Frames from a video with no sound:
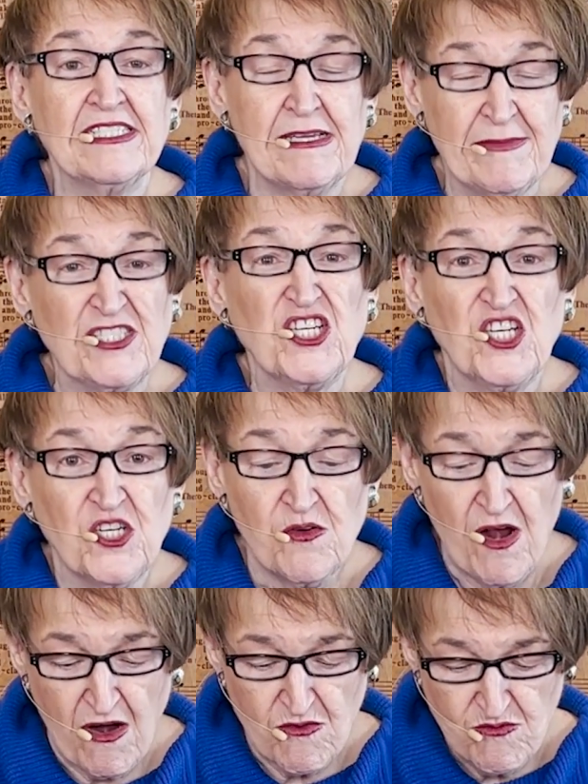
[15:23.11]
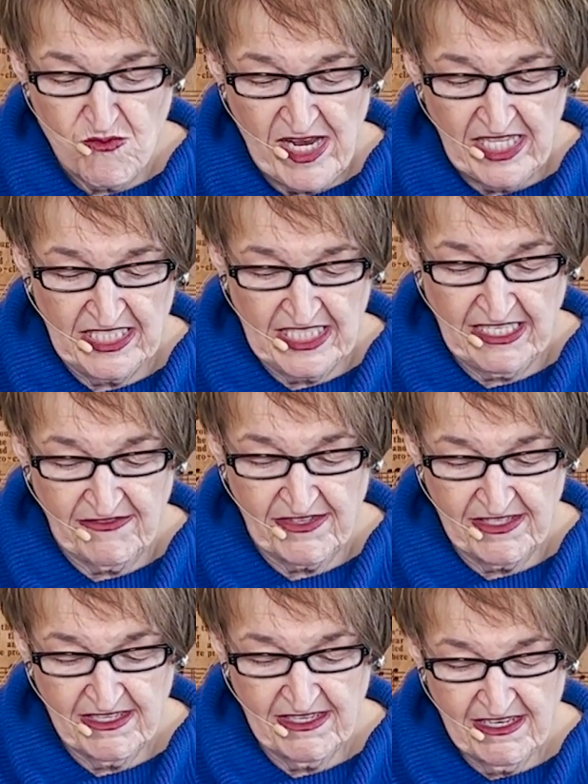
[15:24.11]
That means you're our relative.
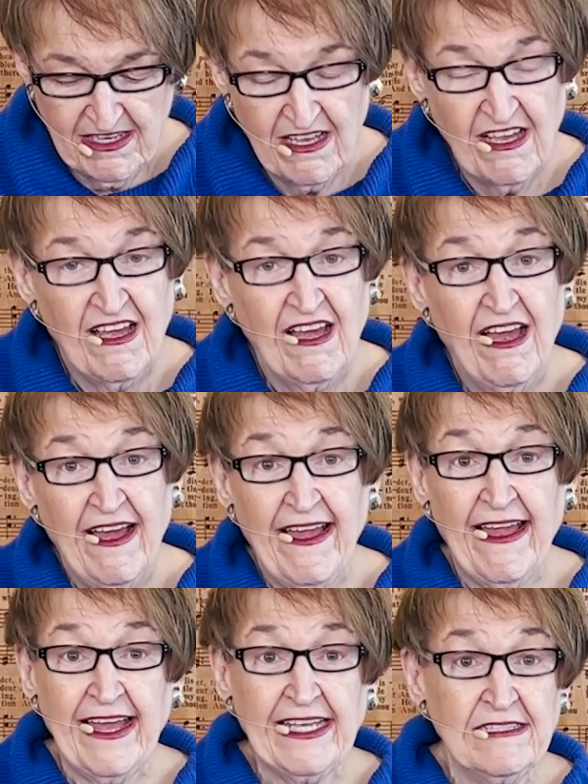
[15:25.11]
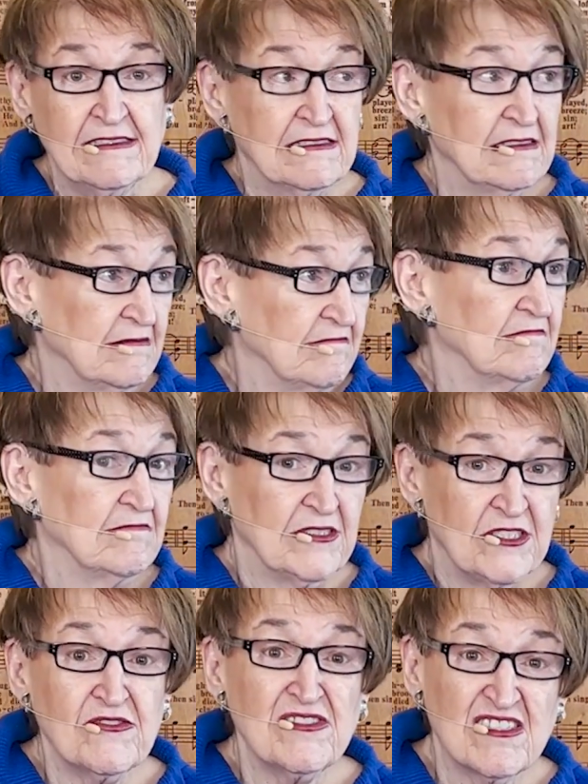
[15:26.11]
And
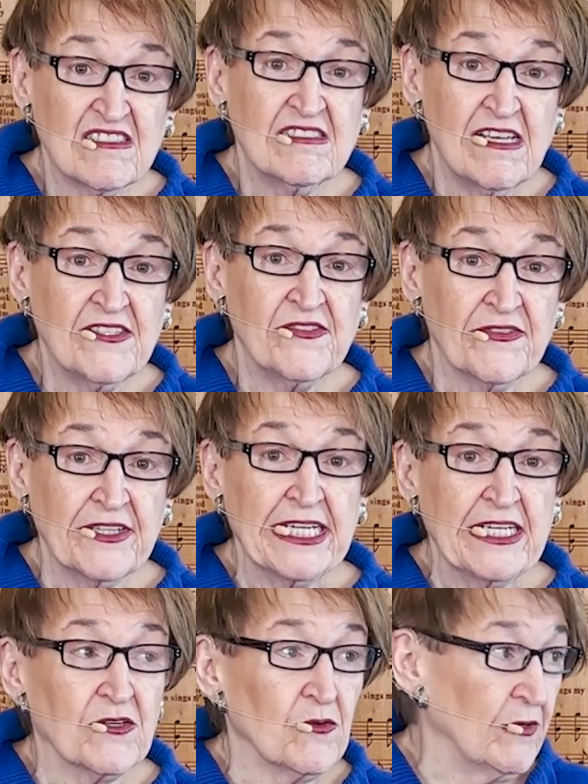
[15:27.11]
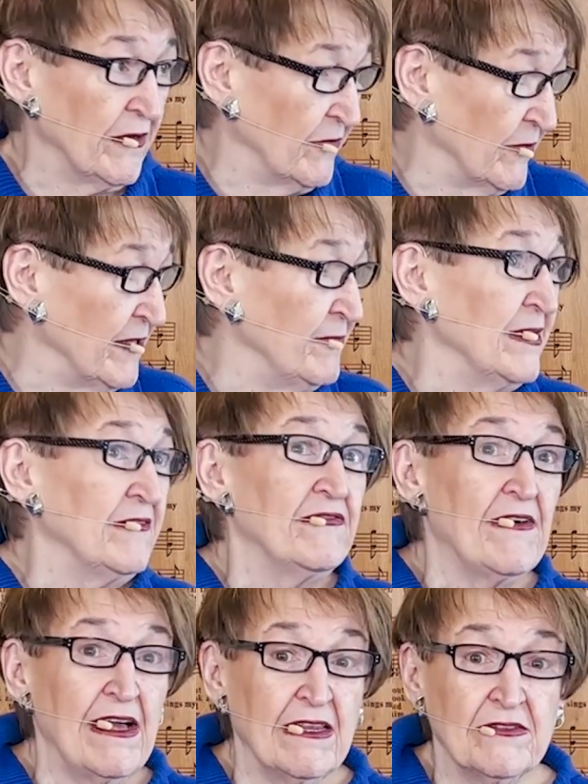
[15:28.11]
you're a successful leader. We've been
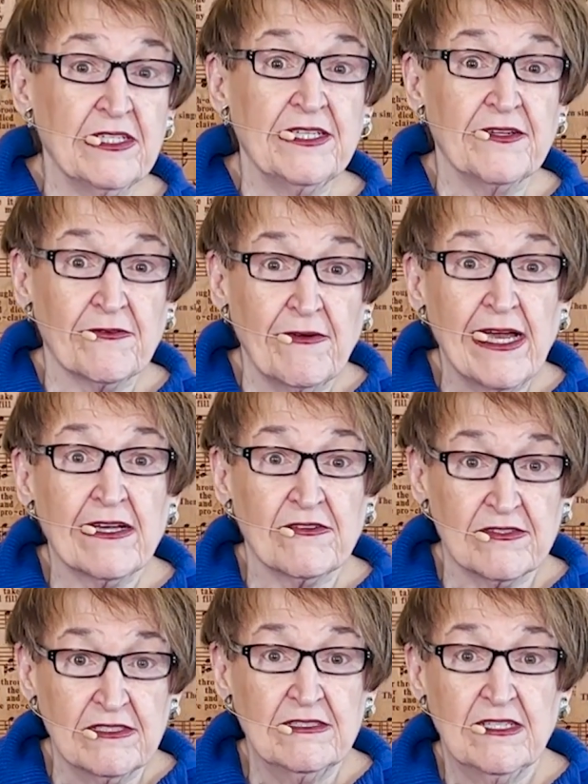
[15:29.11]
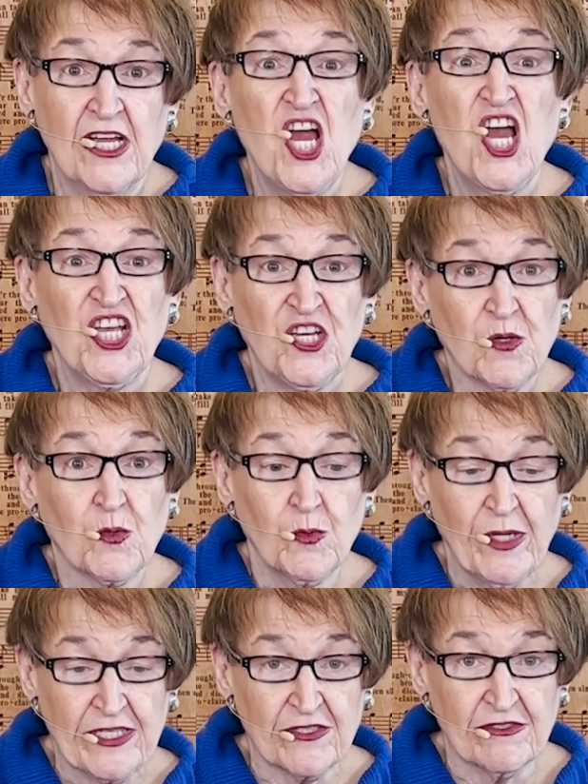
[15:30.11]
following your record. You're a
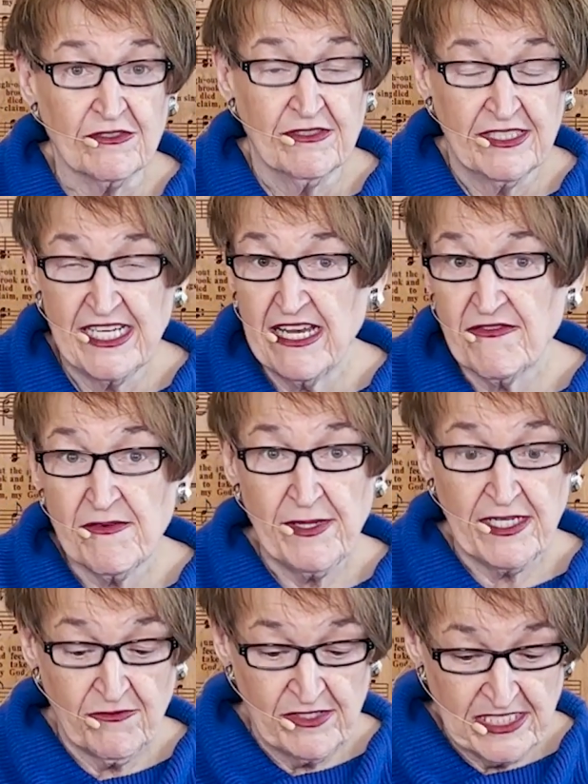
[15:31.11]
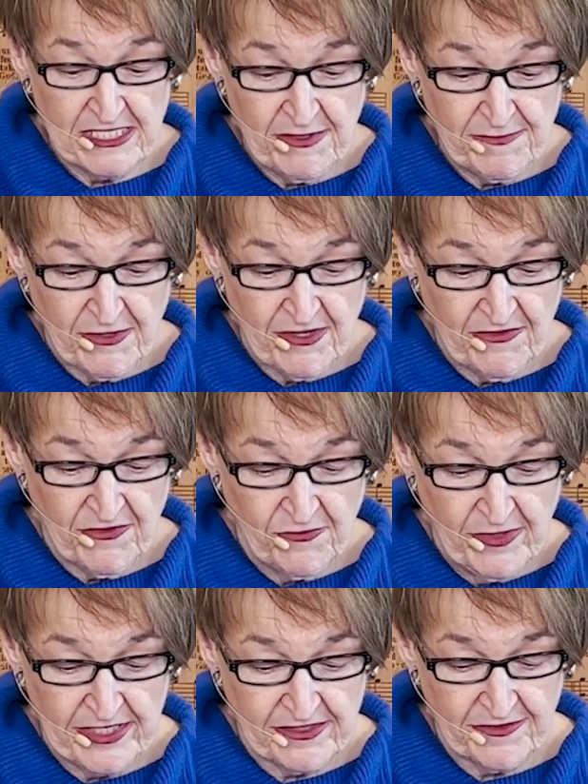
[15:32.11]
winner. And everybody wants to be part of a
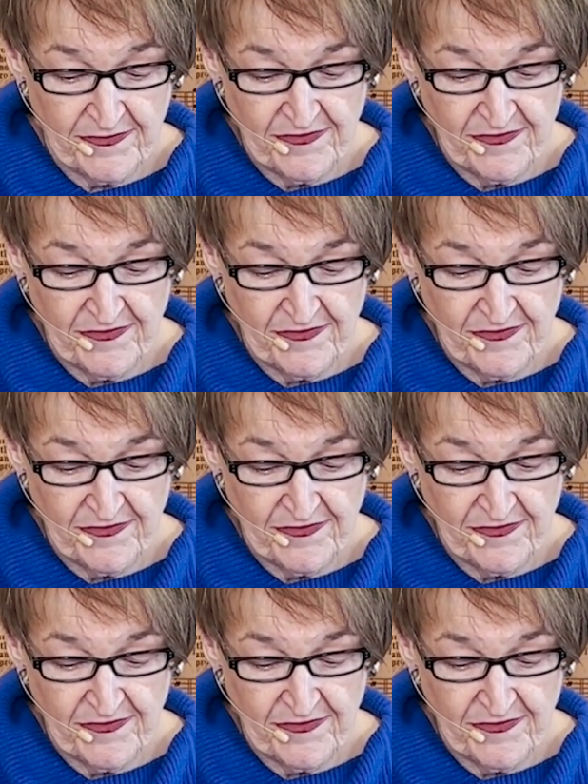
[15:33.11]
winner.